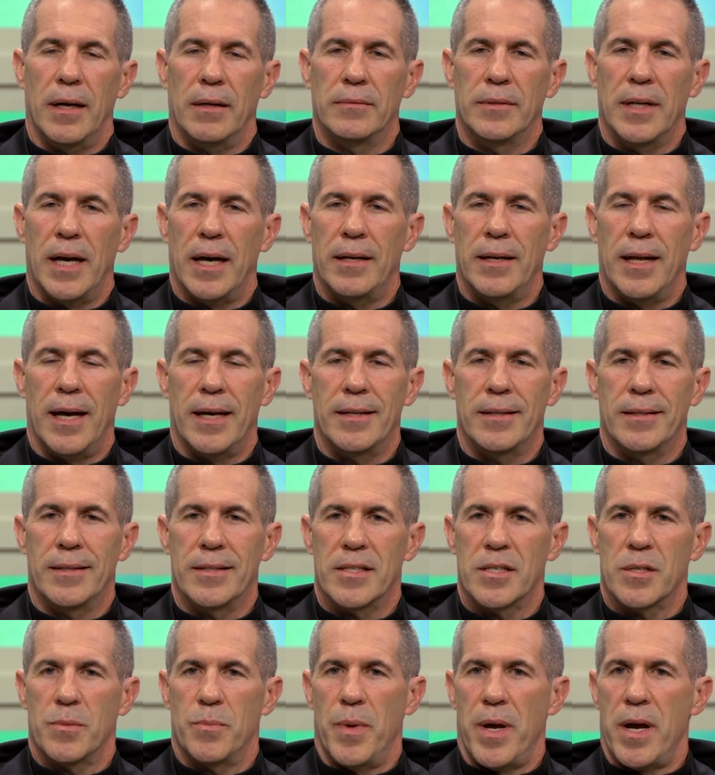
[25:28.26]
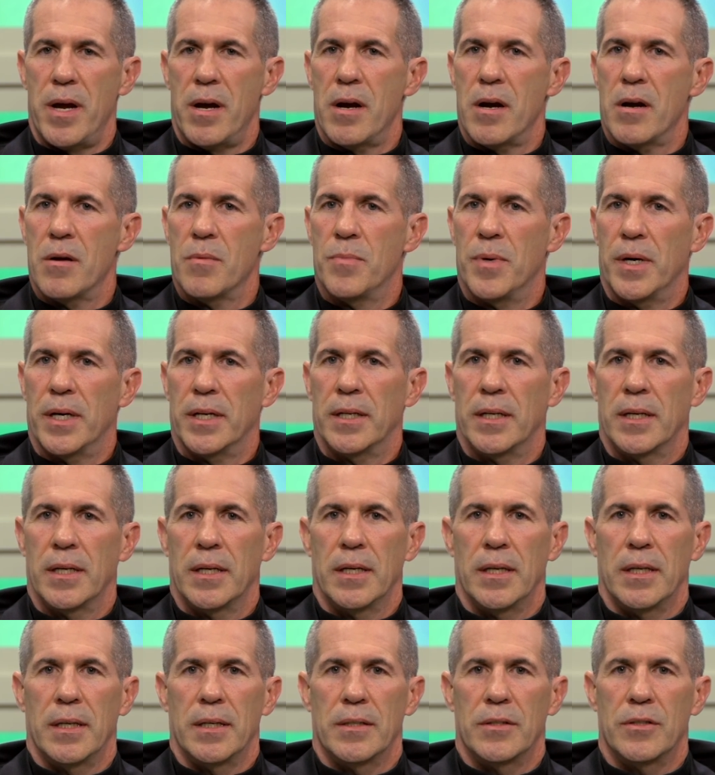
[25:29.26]
not despair, but
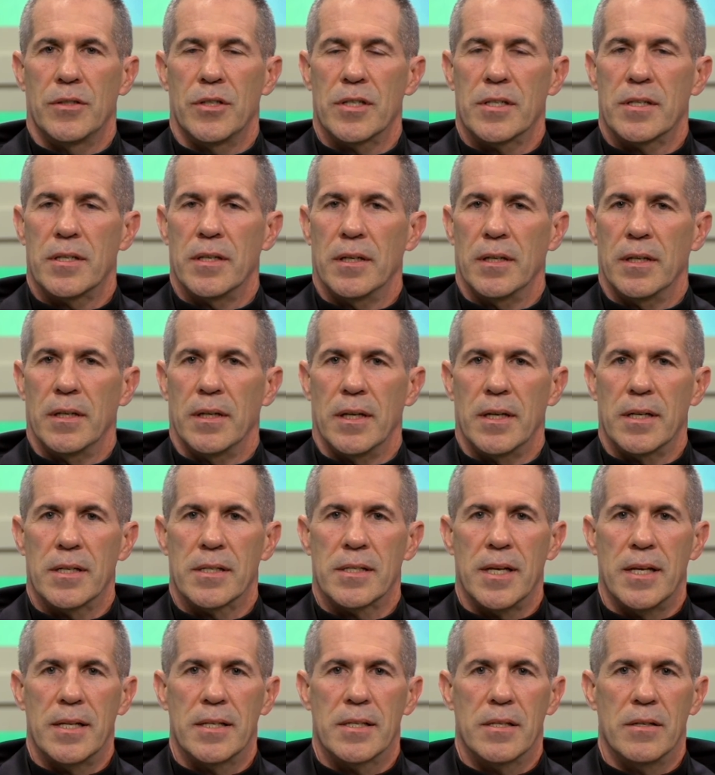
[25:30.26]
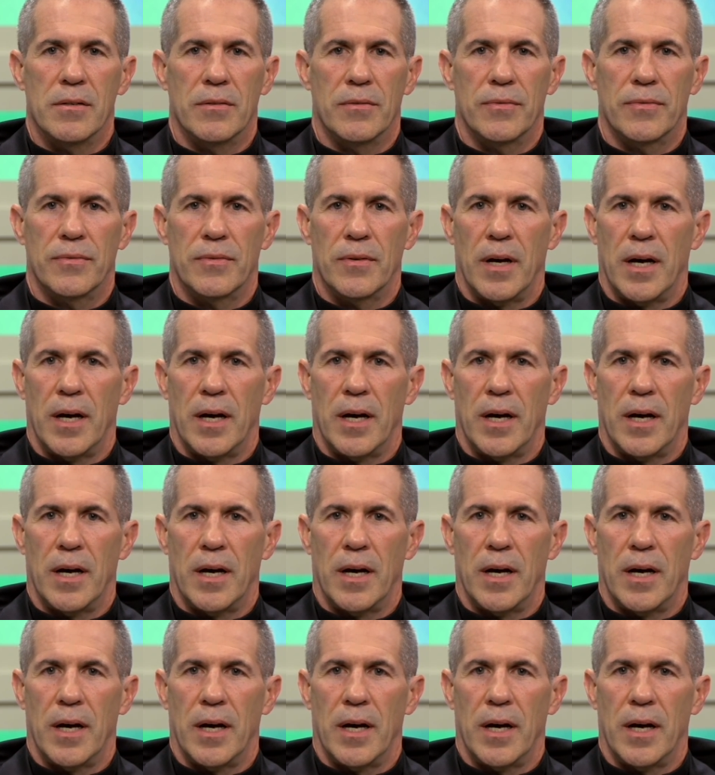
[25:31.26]
just a sense of